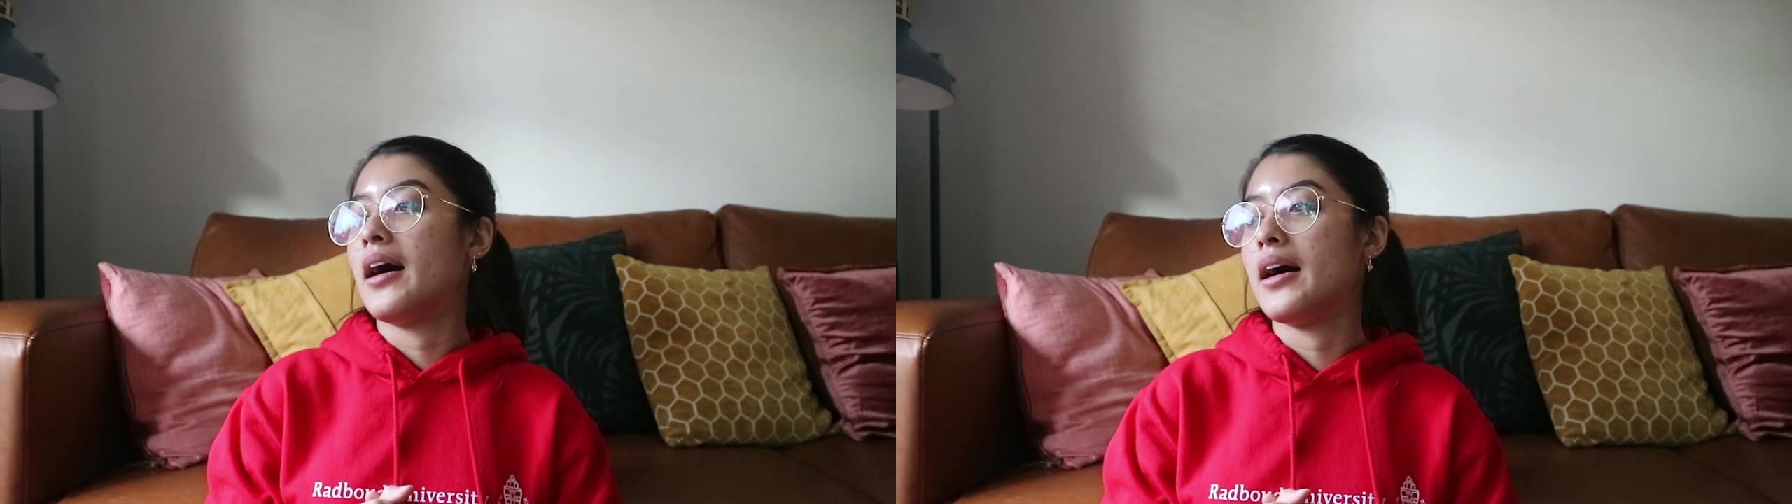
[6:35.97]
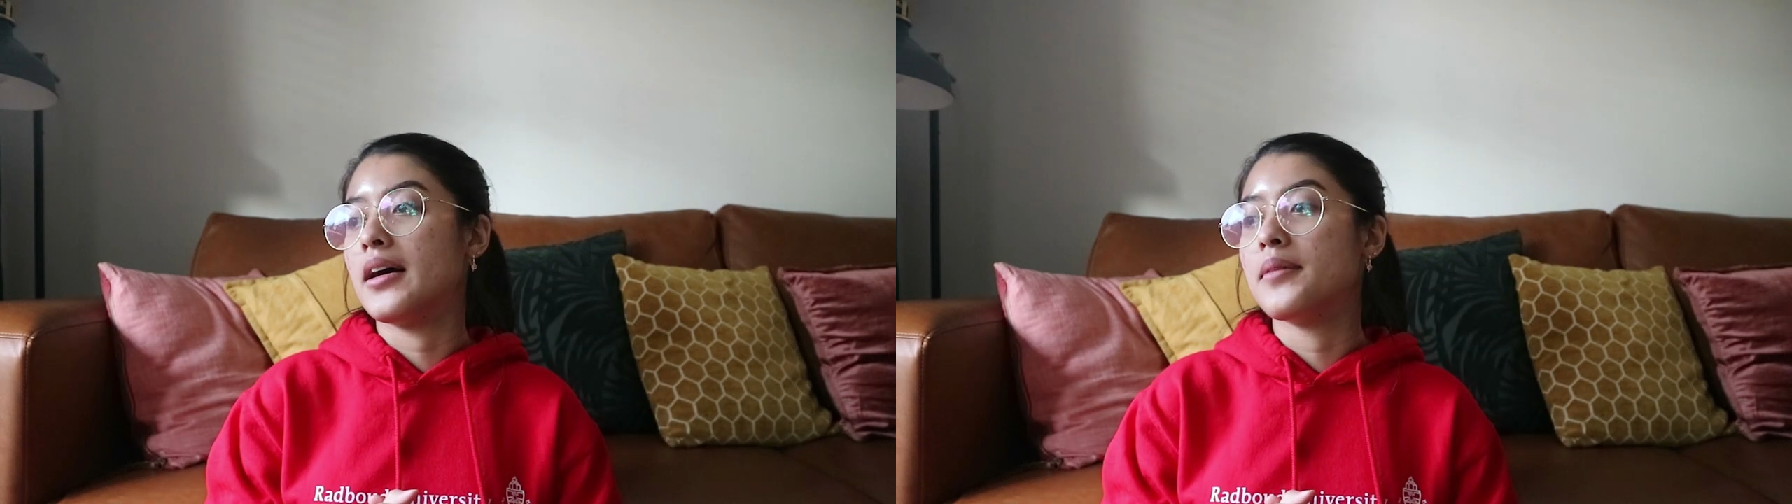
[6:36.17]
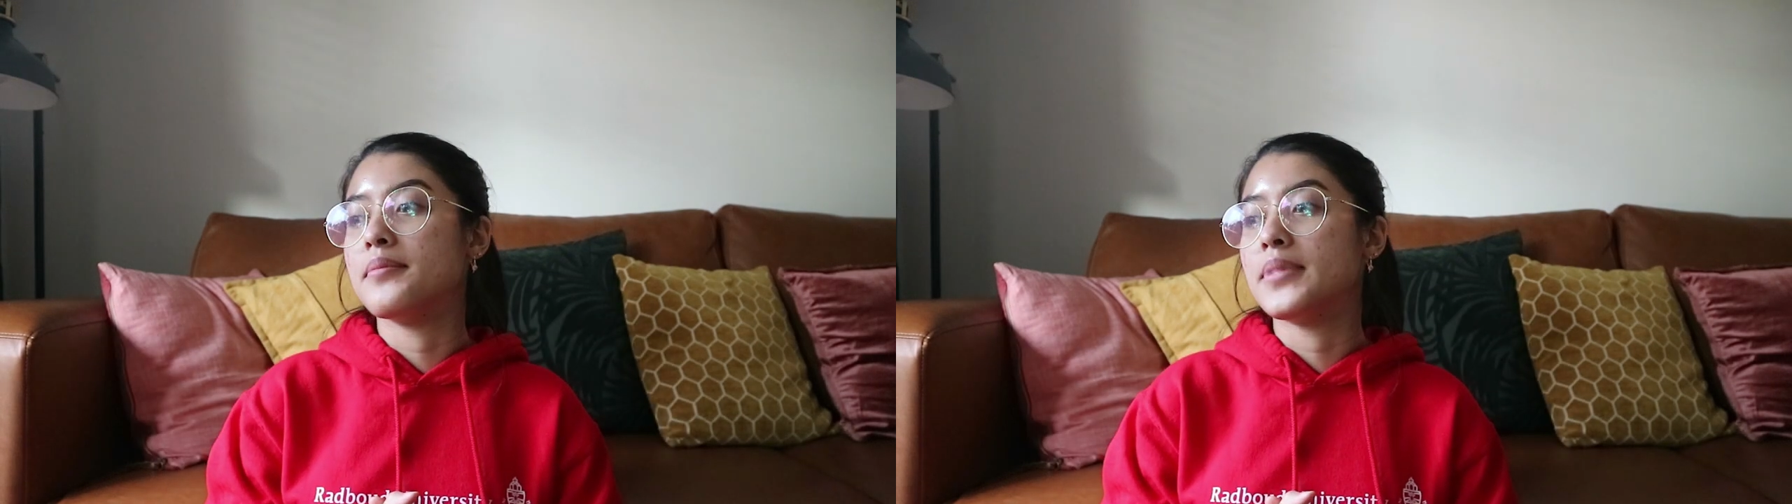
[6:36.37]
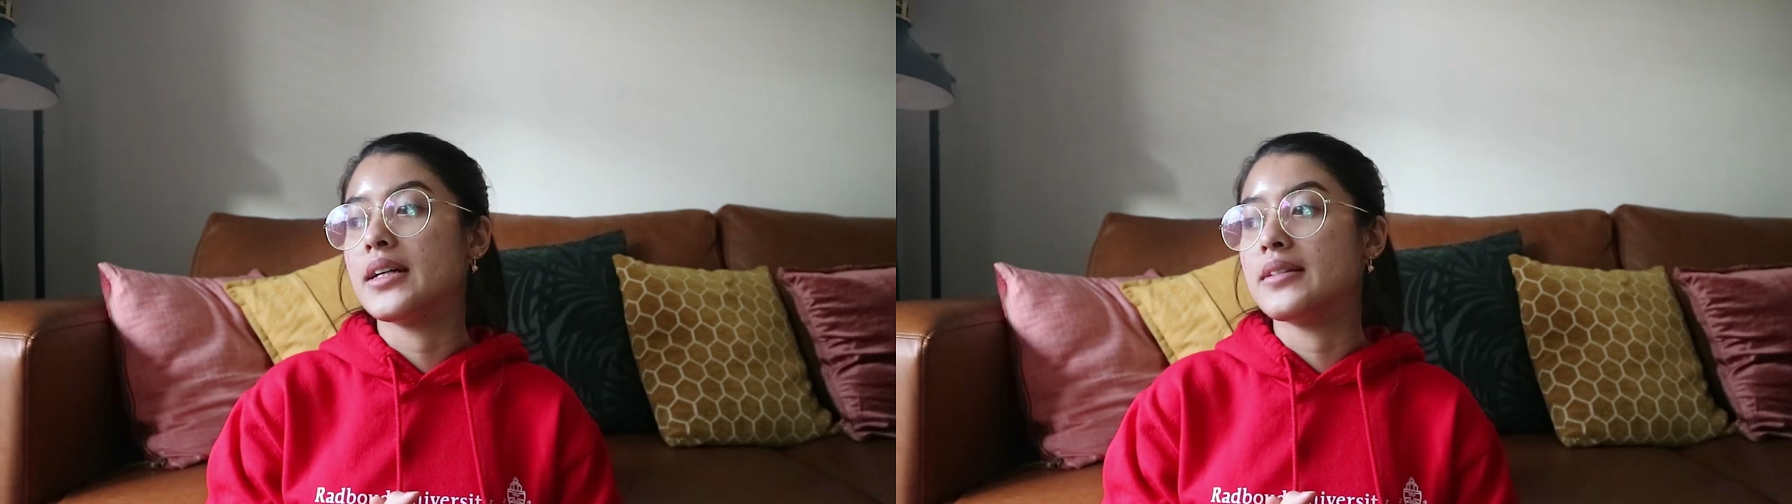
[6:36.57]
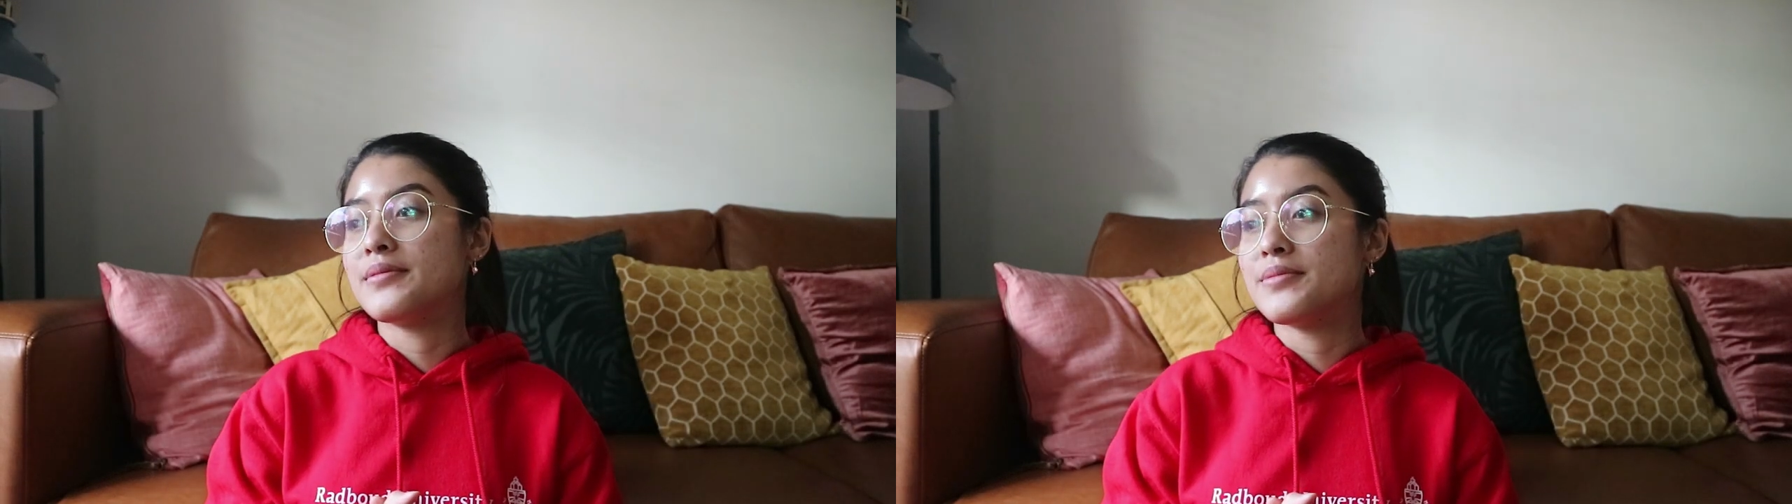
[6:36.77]

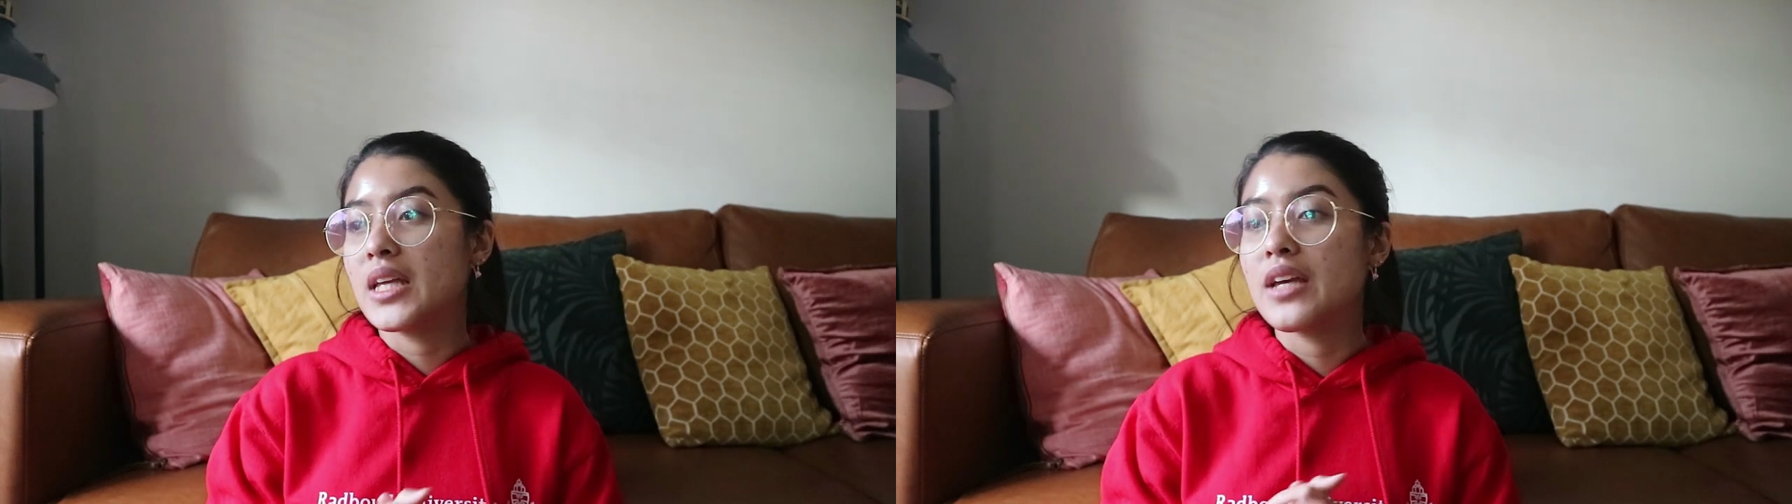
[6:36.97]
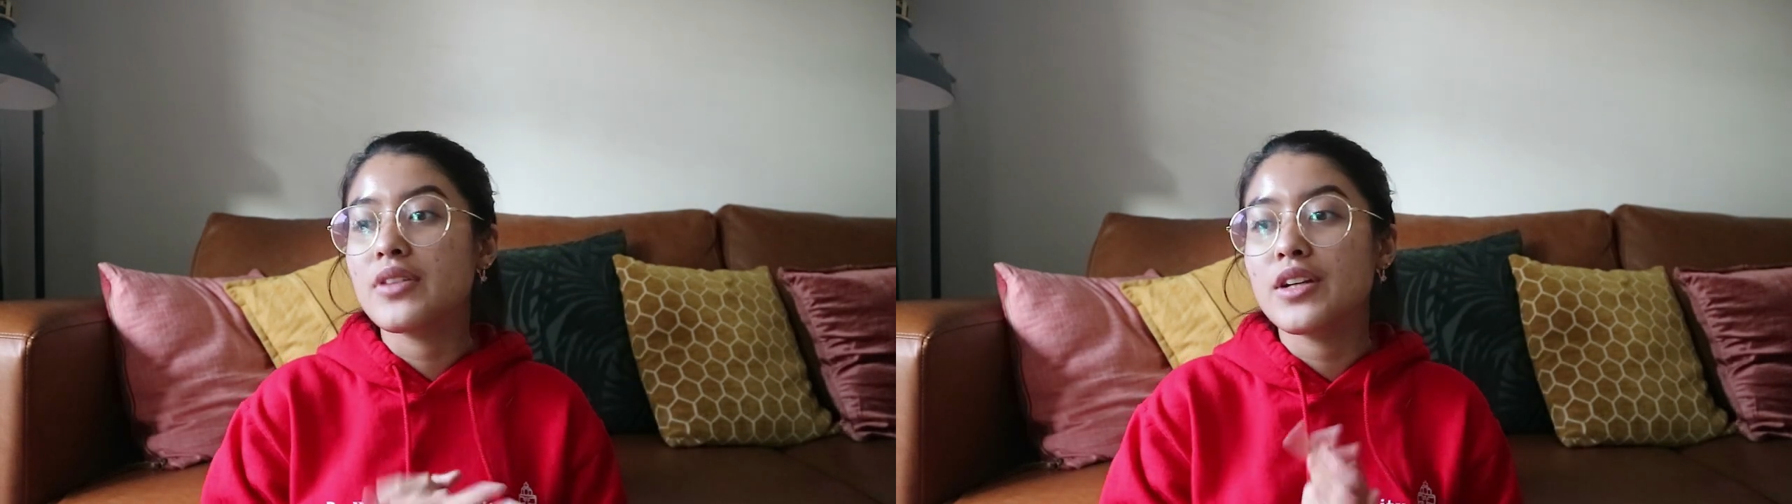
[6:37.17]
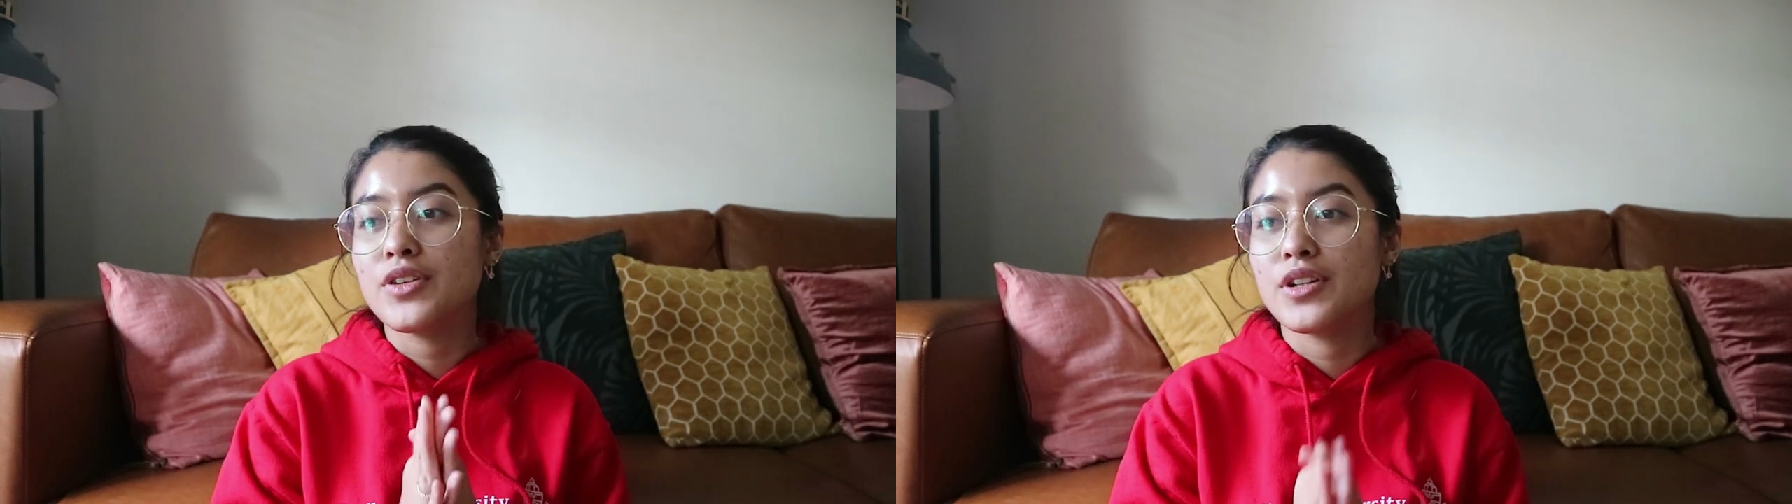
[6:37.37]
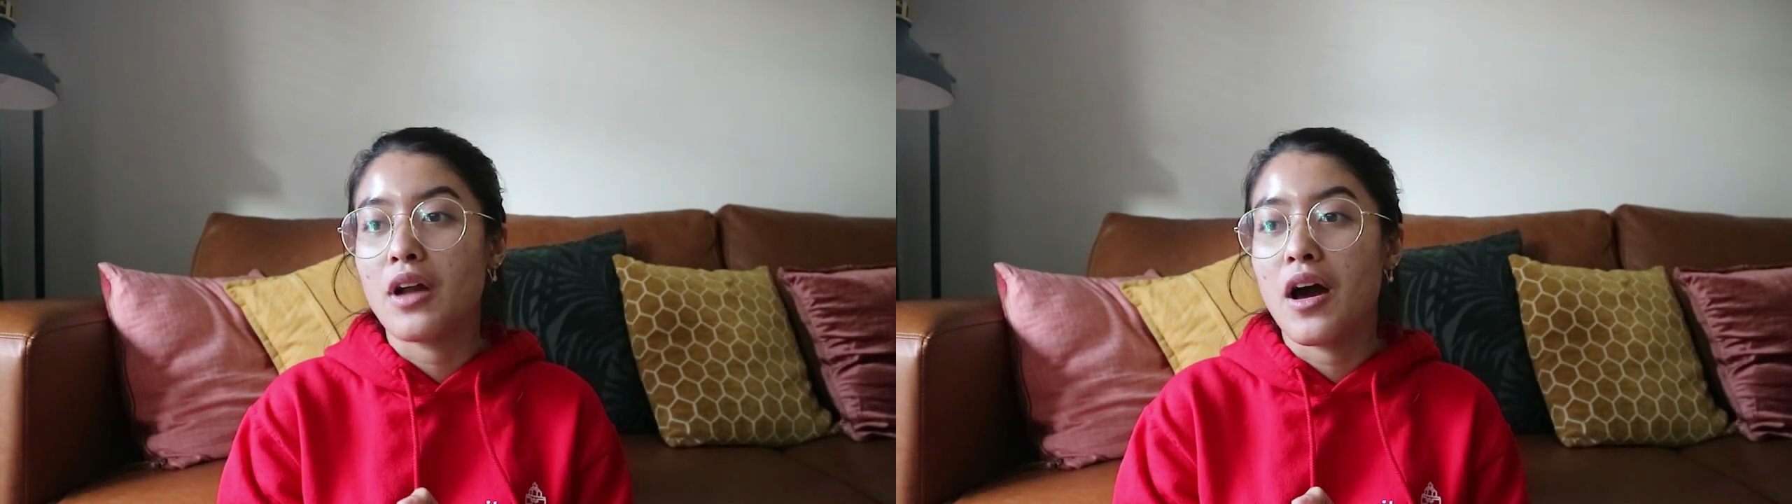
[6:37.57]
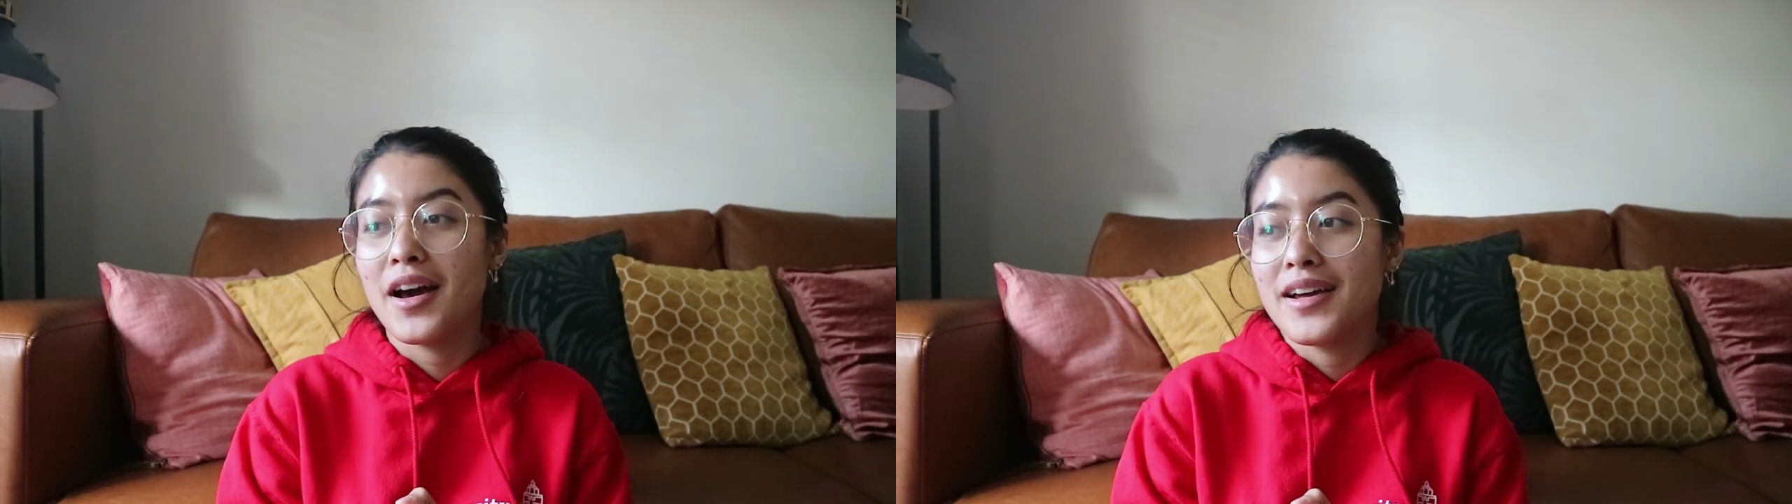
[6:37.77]
But even if you're
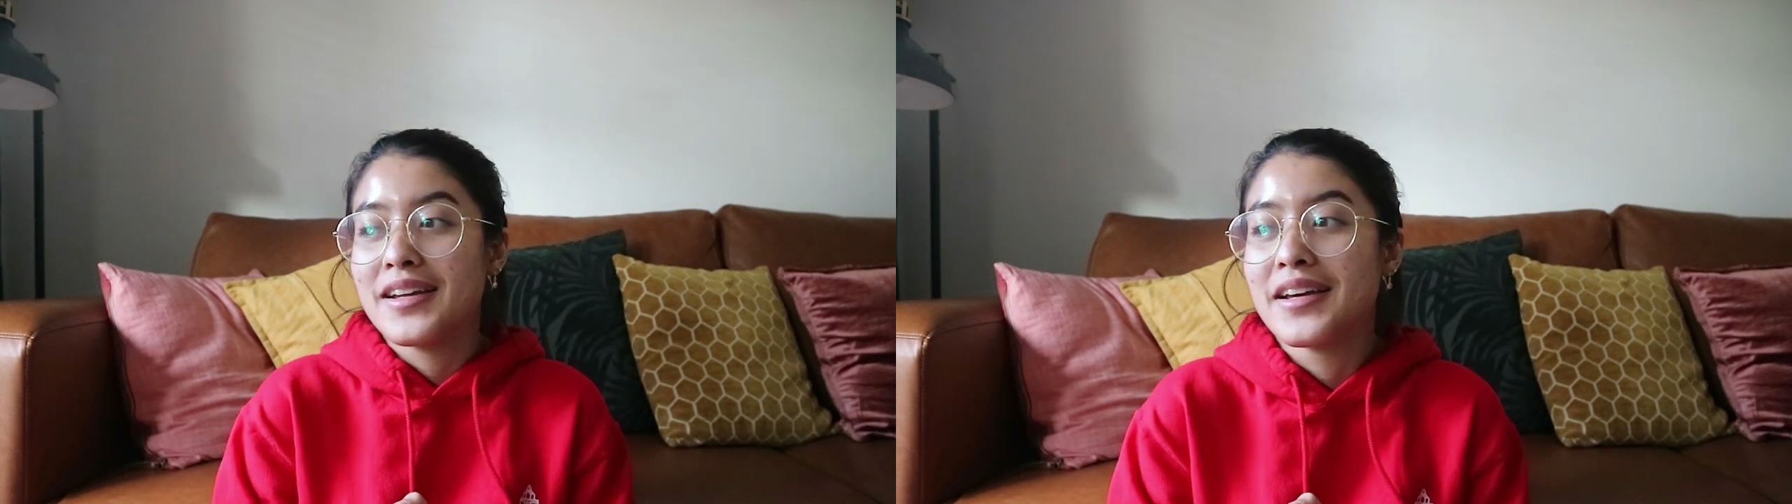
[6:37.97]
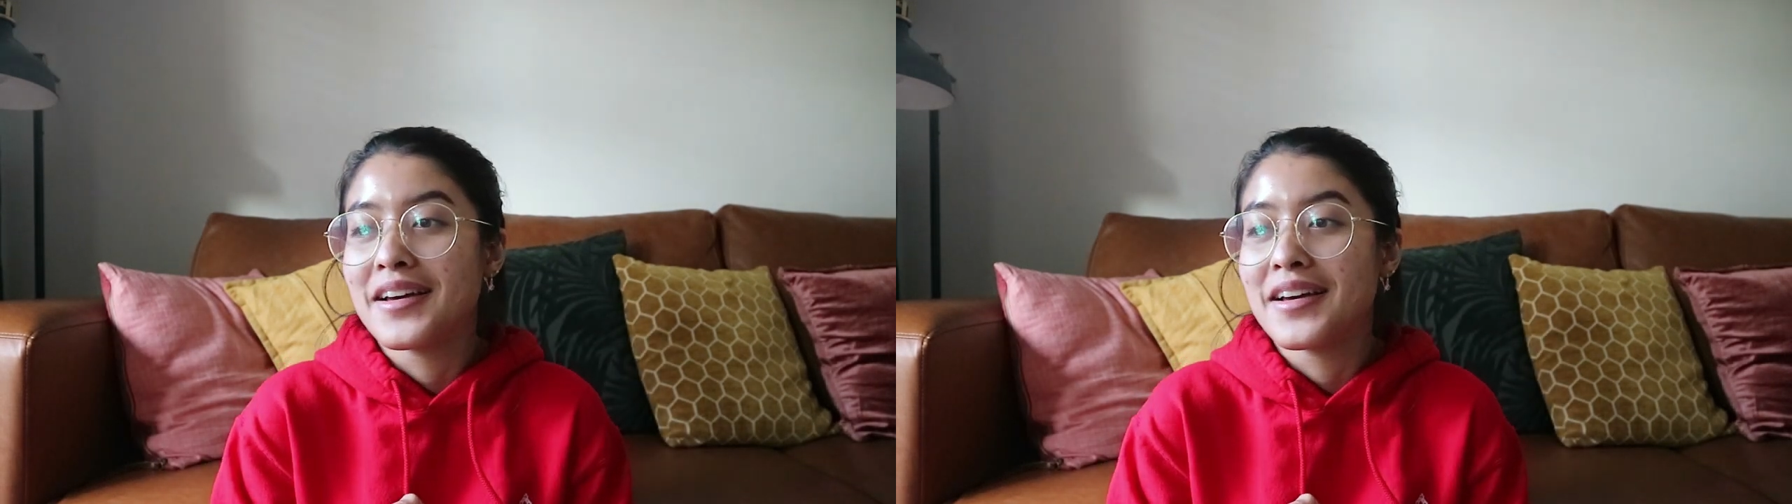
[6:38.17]
not